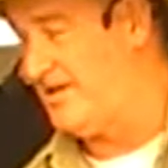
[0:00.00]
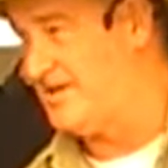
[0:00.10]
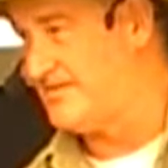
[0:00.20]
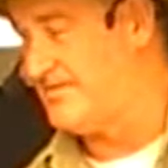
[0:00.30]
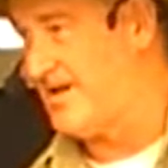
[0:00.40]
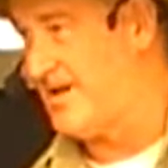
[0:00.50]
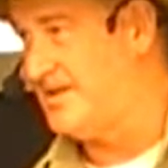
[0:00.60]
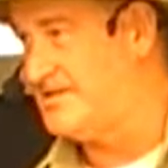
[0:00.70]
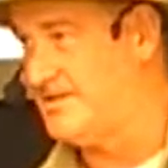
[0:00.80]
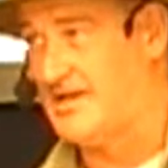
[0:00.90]
years of
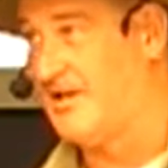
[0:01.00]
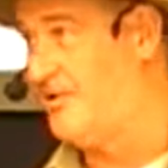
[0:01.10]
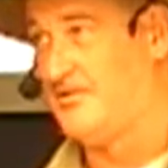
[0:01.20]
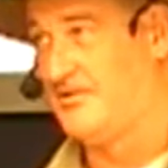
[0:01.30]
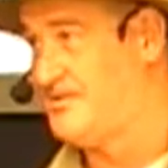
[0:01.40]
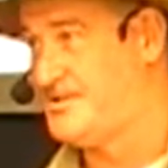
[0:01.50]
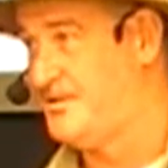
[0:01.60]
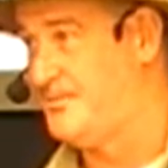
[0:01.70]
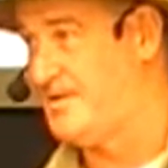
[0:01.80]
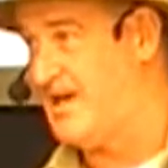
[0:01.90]
age, you're no longer a
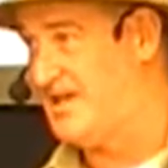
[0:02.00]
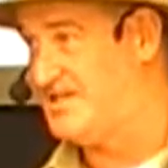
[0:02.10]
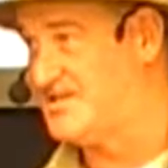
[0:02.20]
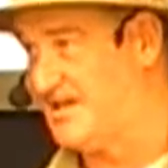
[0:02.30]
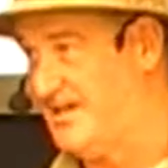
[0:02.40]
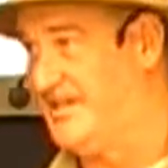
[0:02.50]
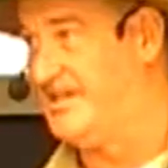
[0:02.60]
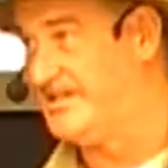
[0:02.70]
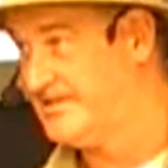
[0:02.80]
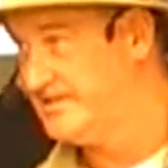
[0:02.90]
super dad, just an
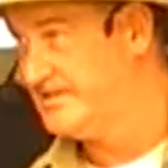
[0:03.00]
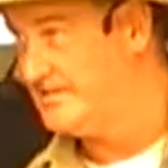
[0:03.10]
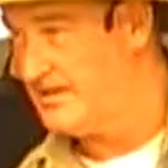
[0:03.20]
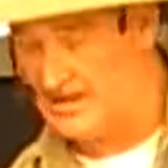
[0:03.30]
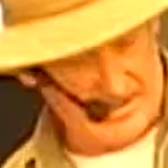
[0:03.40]
idiot. I've